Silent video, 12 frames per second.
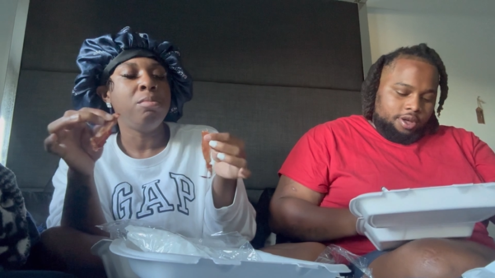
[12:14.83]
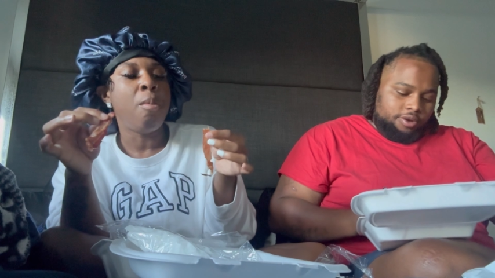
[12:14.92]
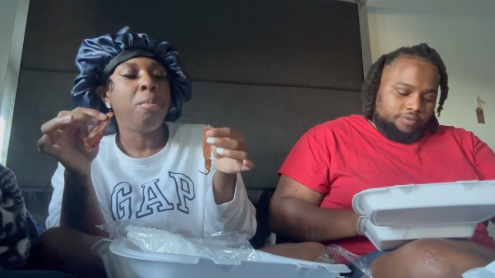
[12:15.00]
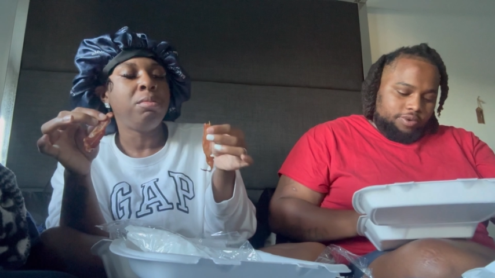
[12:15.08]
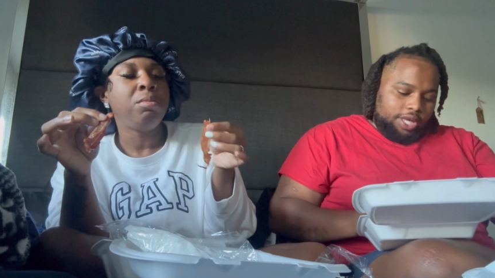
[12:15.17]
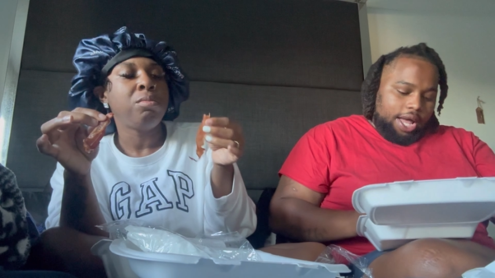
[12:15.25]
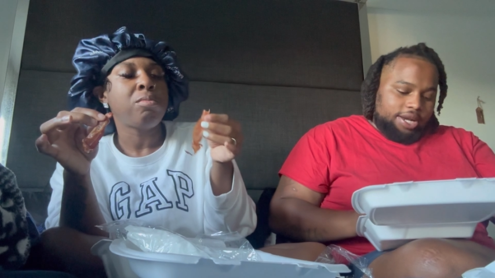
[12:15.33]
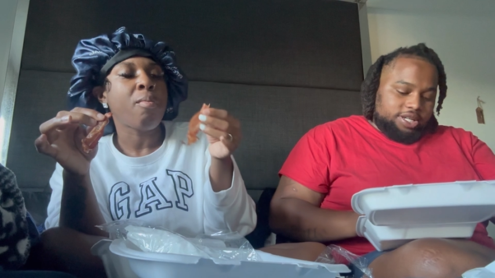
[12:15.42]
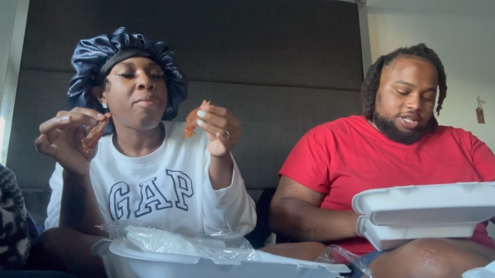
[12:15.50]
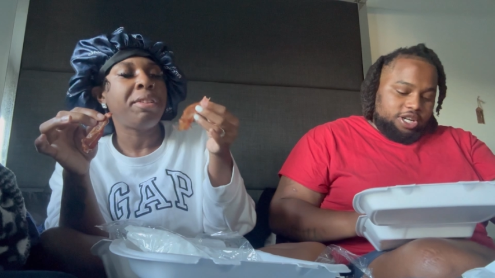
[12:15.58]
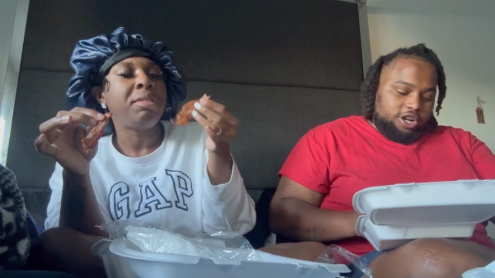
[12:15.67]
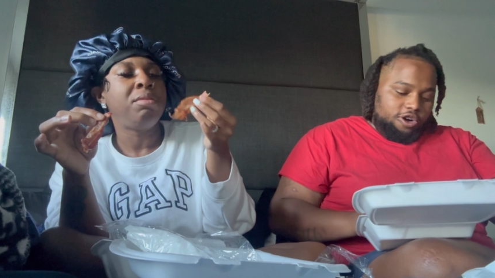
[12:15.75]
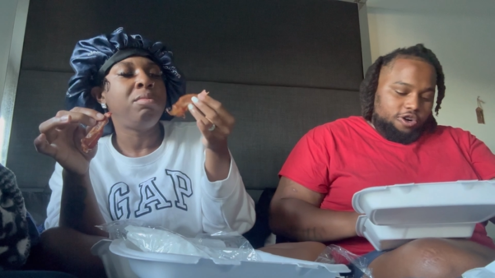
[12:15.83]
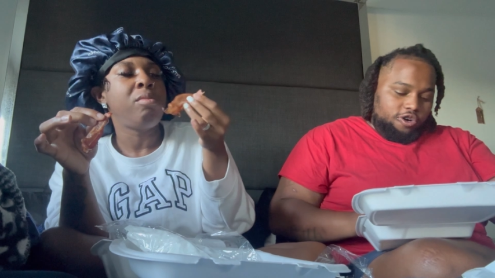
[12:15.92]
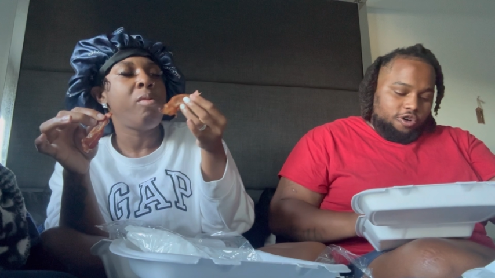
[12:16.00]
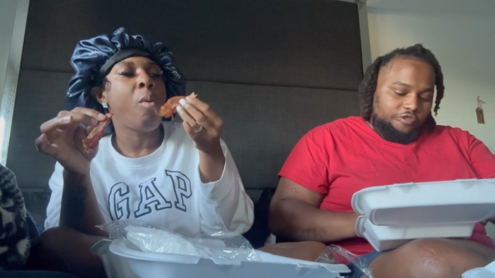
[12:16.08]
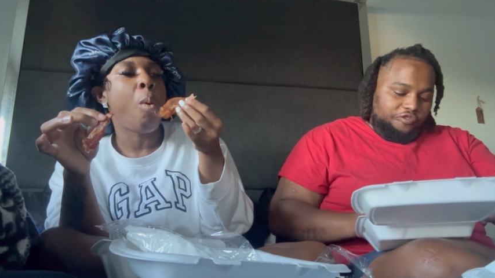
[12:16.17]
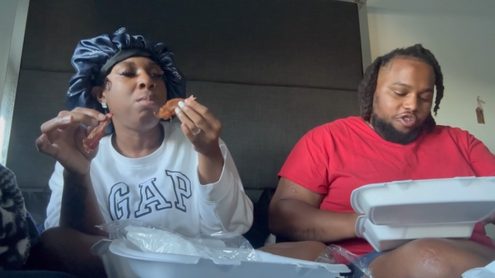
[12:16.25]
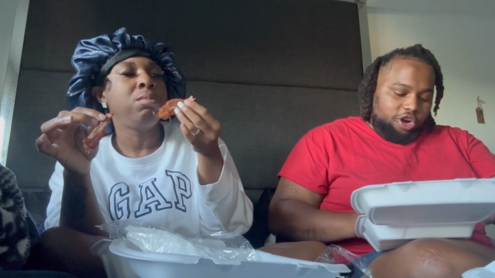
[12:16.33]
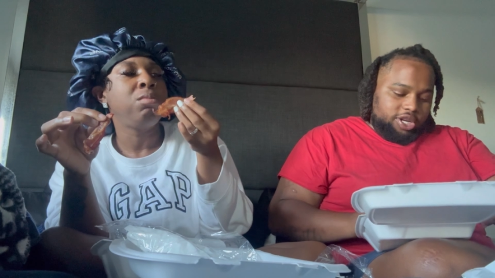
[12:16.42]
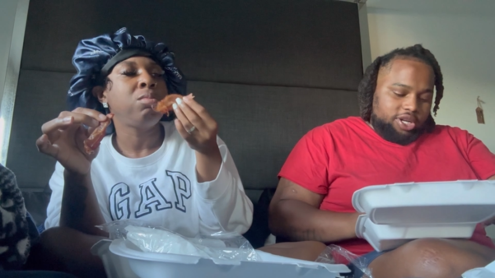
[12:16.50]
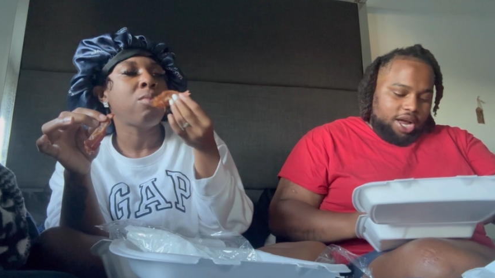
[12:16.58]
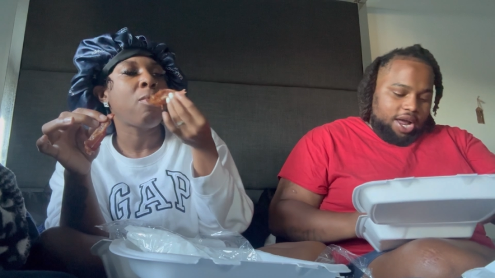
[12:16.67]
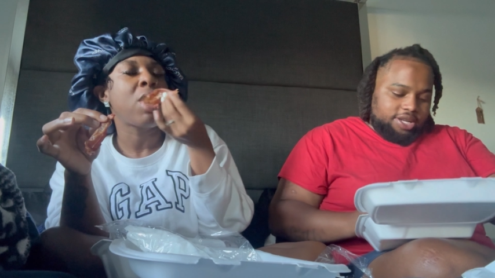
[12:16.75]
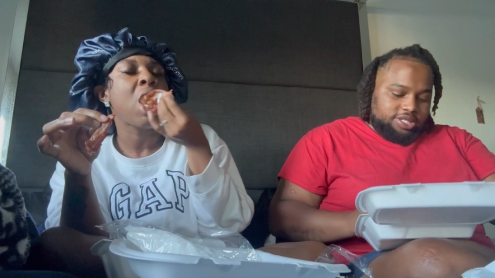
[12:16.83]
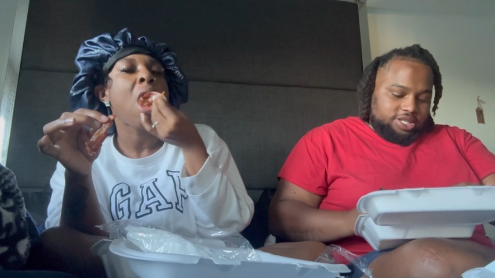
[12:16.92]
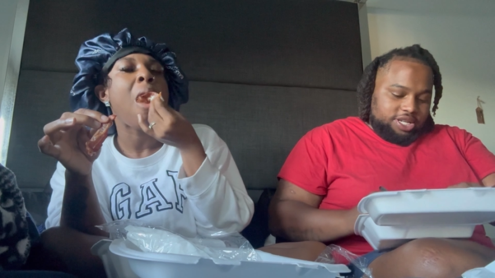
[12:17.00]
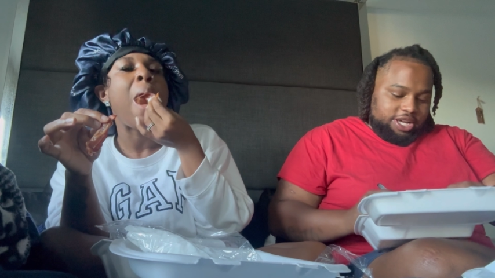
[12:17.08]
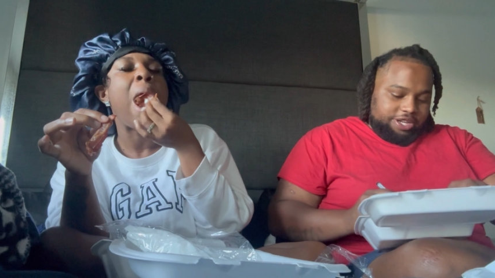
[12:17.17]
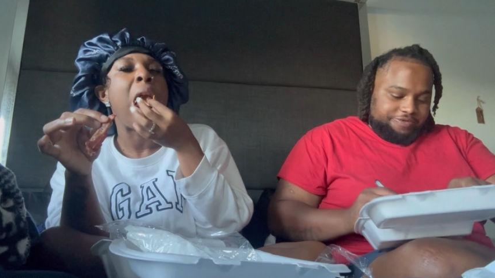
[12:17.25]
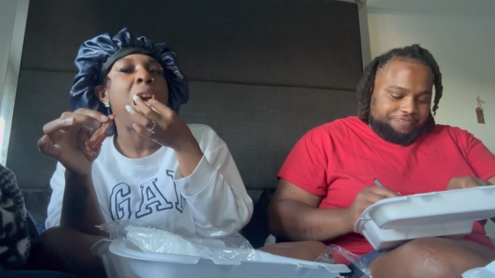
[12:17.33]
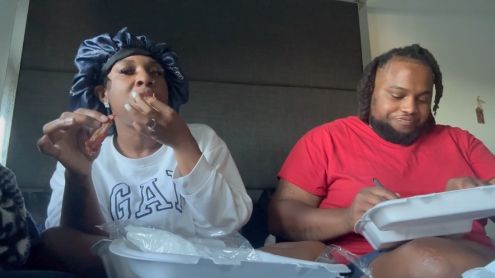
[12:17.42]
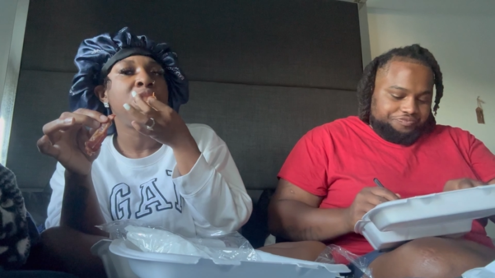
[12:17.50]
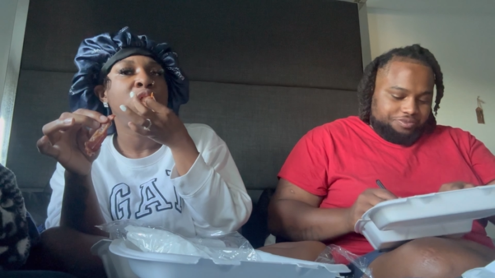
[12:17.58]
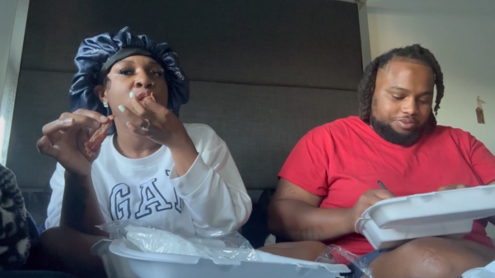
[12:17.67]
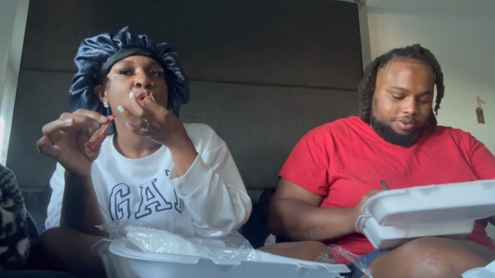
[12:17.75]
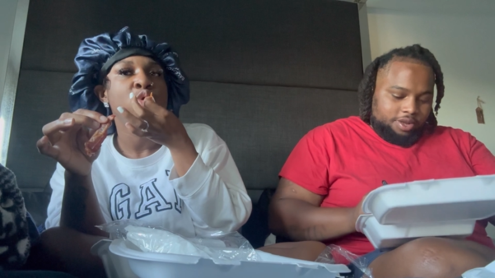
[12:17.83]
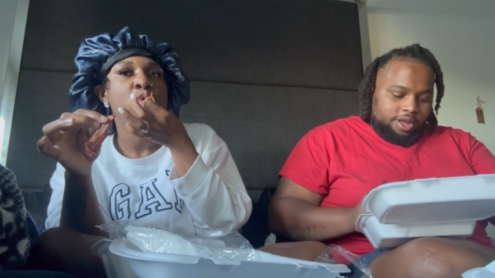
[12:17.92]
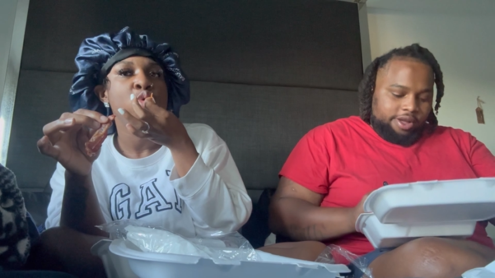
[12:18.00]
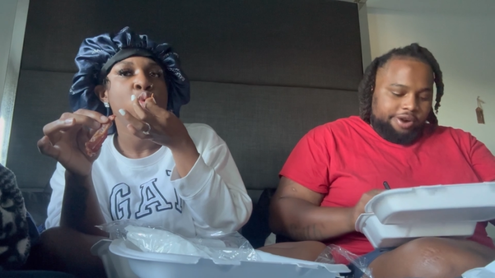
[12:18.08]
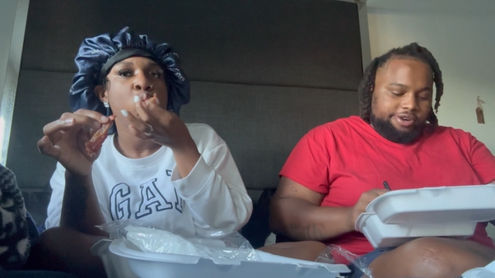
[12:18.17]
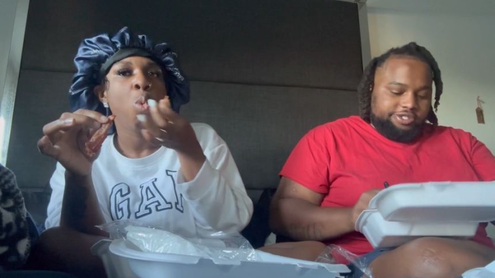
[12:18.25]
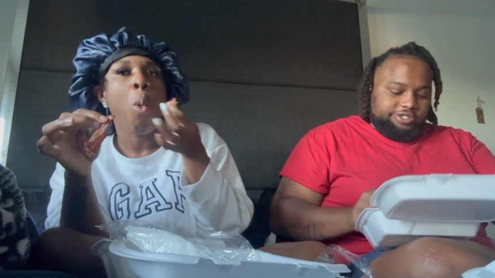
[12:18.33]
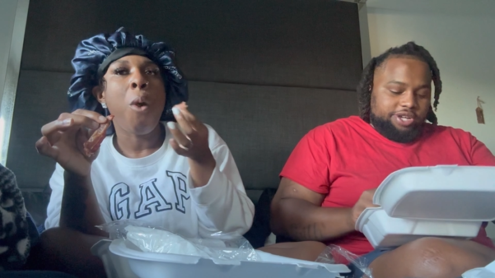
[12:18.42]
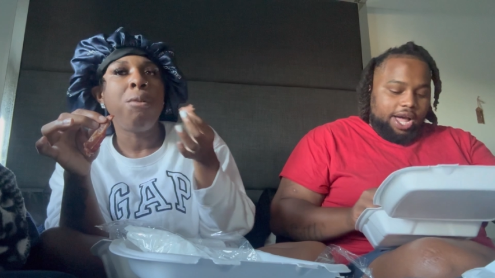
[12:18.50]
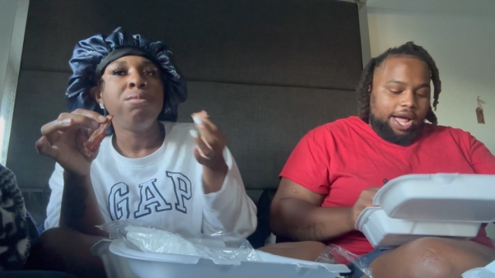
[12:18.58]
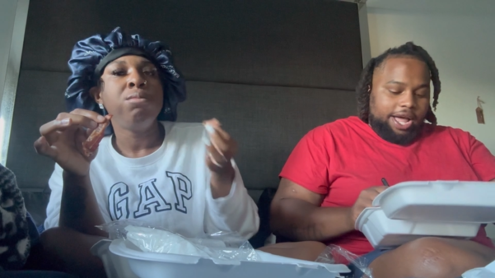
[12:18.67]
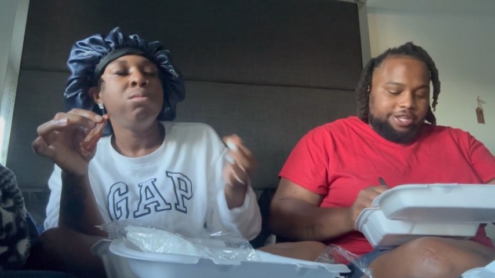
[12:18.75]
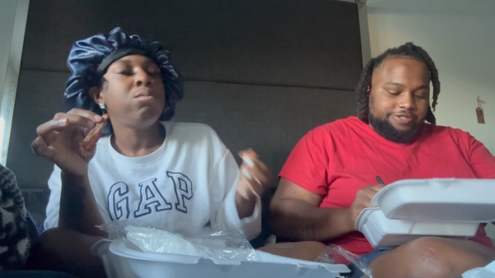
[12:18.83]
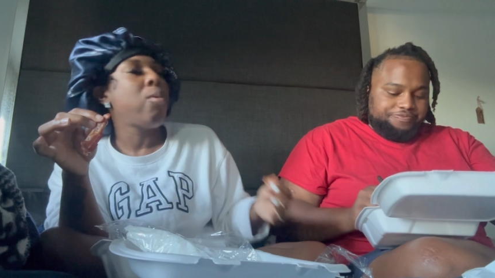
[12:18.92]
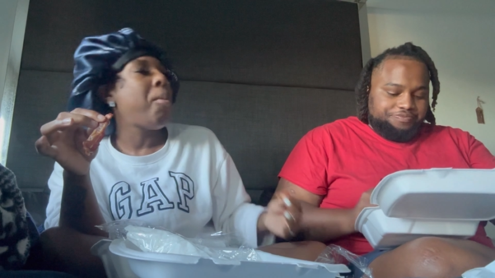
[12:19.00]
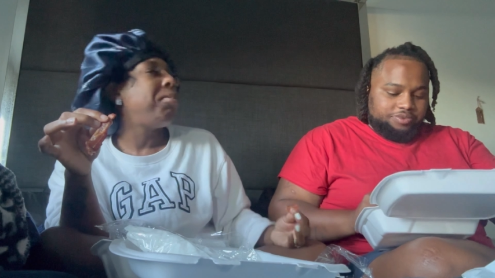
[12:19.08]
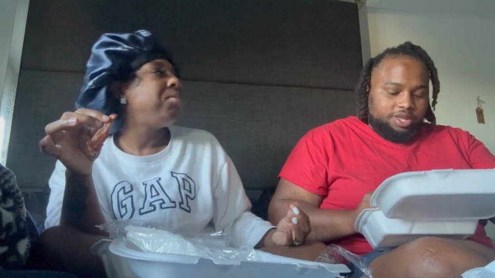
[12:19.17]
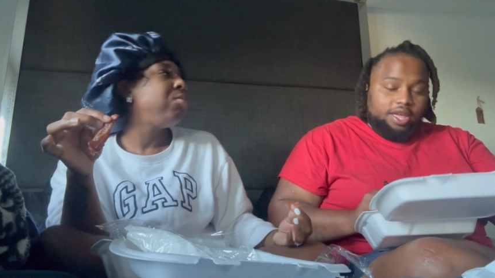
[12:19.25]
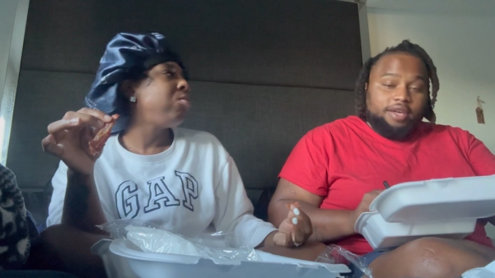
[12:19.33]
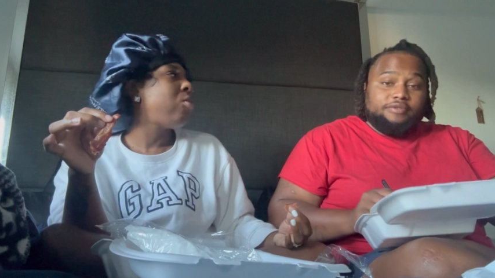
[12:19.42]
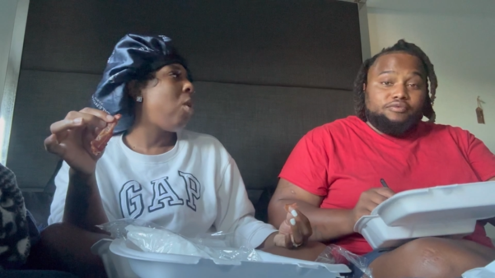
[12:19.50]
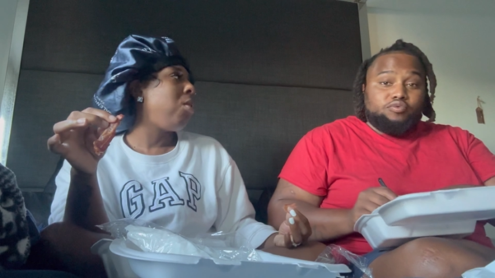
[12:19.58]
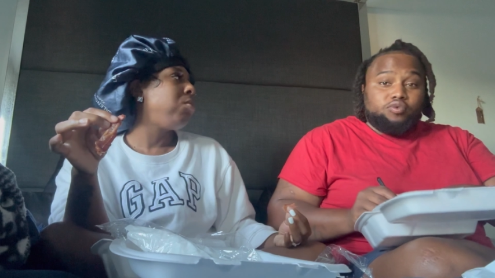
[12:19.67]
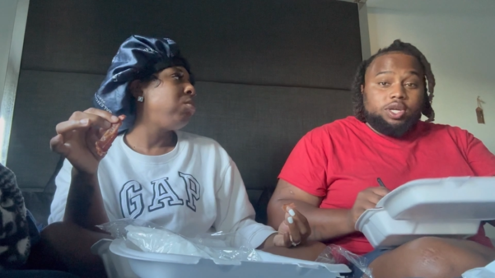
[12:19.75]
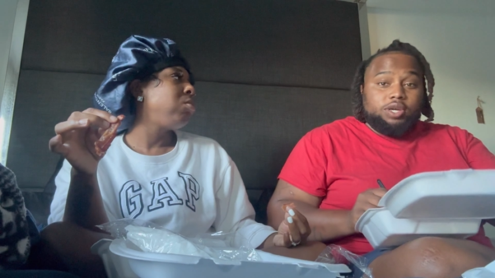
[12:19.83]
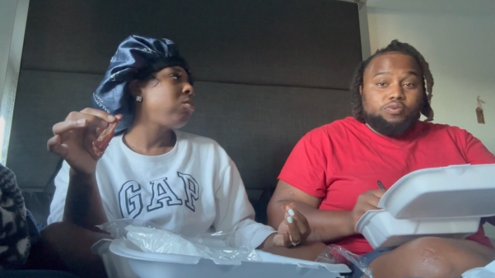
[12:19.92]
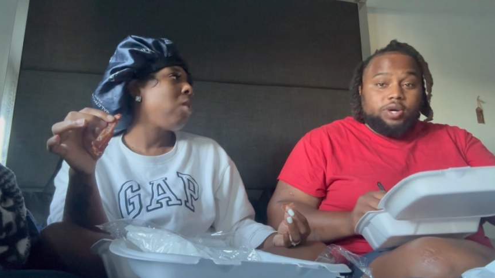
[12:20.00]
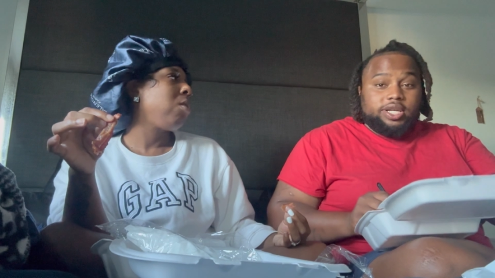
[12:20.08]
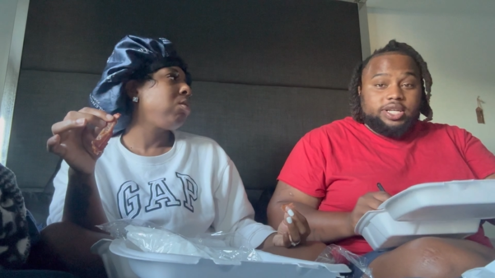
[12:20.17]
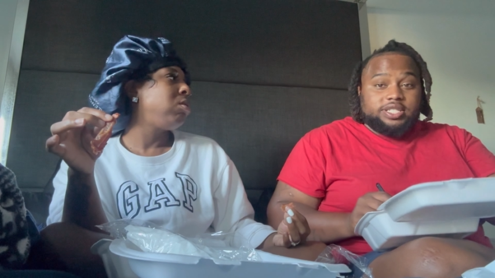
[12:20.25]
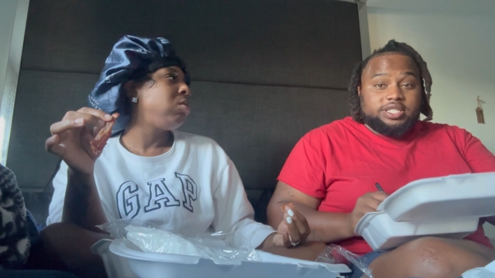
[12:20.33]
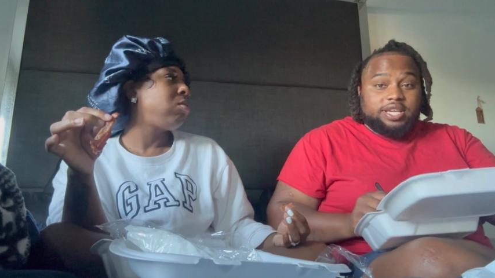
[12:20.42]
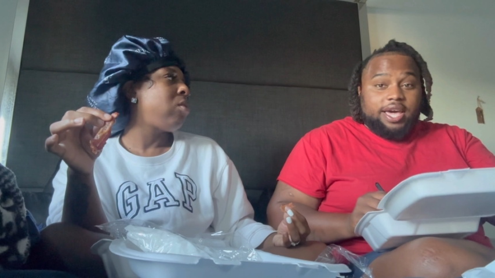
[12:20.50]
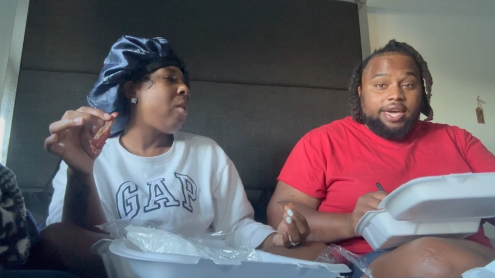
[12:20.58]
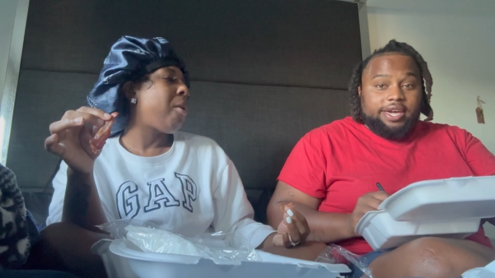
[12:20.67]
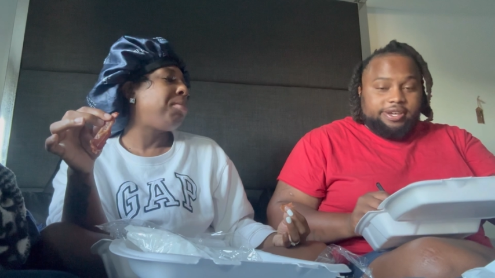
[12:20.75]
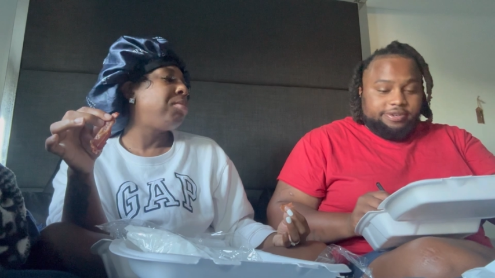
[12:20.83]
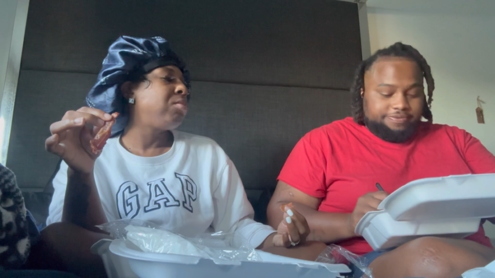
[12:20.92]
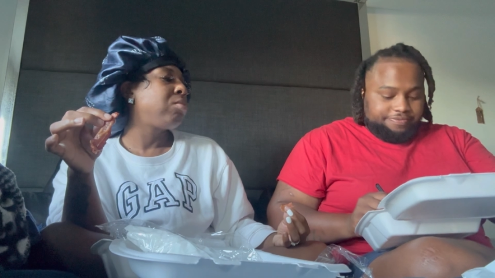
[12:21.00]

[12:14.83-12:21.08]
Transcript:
Speaker 1: We got the good old 49ers today. You guys, if we win this game,